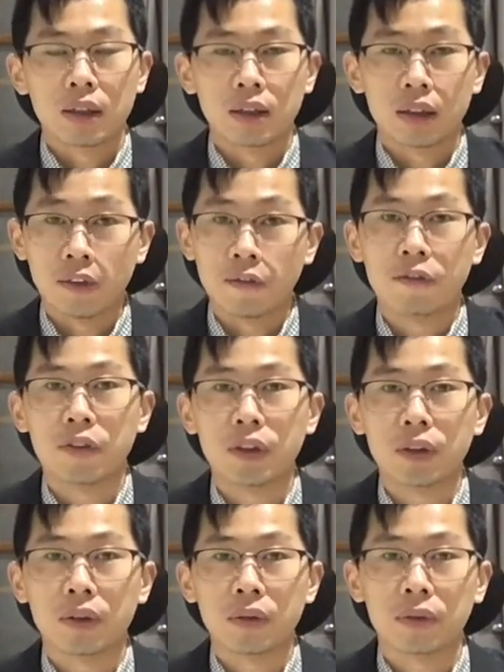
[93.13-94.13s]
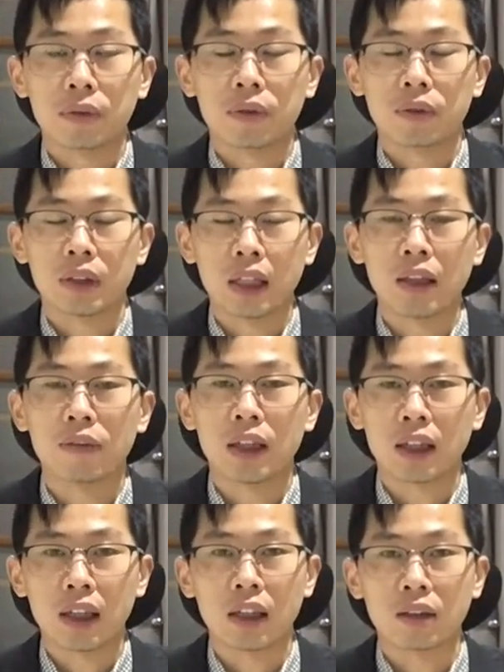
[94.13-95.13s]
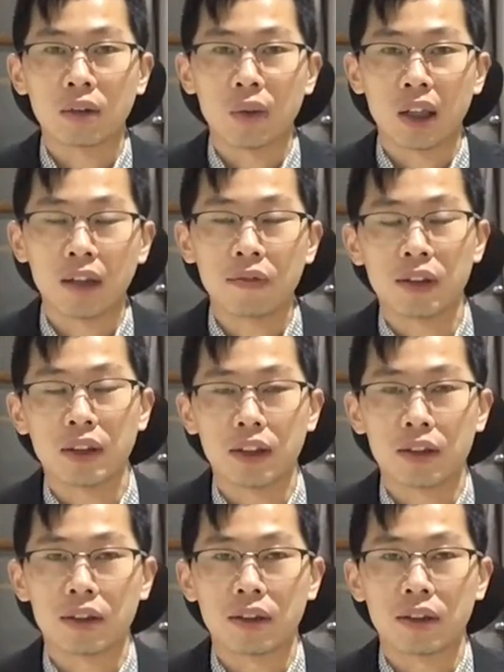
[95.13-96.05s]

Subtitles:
they have that kind of heaviness.